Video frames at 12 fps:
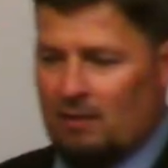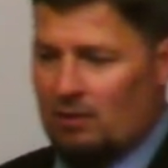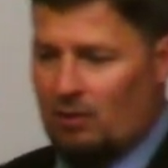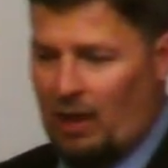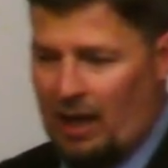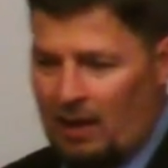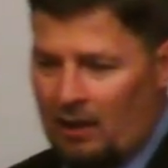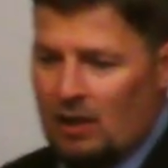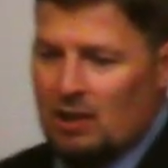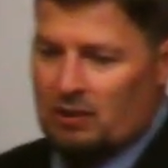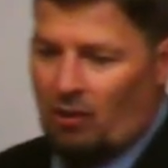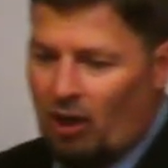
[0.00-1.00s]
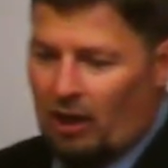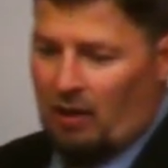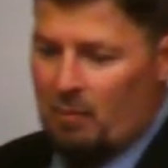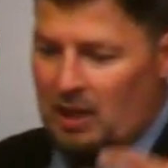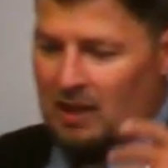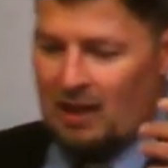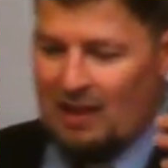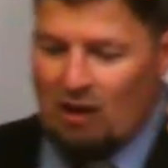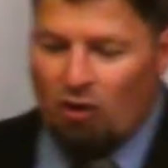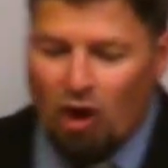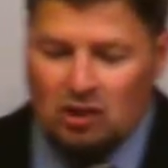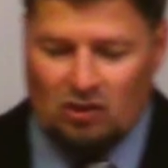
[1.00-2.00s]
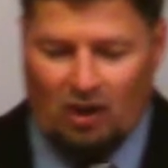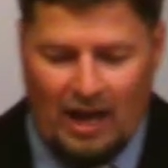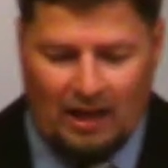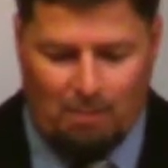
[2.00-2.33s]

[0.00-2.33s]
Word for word: Okay? So look, I mean, they, they looked like